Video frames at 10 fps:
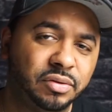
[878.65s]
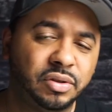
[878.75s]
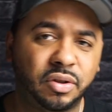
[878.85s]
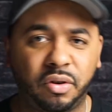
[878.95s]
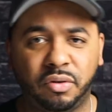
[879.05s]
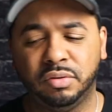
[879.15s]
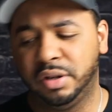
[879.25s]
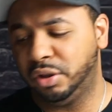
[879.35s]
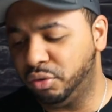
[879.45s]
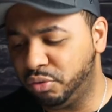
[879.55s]
So
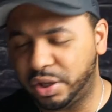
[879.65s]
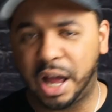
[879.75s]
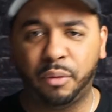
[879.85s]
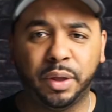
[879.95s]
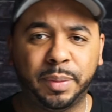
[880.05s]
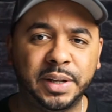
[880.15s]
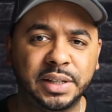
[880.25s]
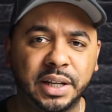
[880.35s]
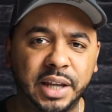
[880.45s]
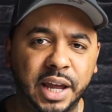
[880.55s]
Lou's not with me
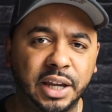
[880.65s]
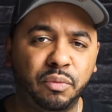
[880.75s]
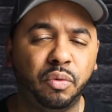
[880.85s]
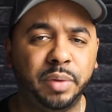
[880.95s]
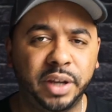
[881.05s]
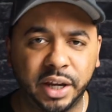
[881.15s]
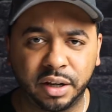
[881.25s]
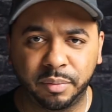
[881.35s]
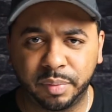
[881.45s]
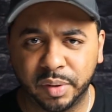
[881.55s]
today. We'll be getting
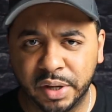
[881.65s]
up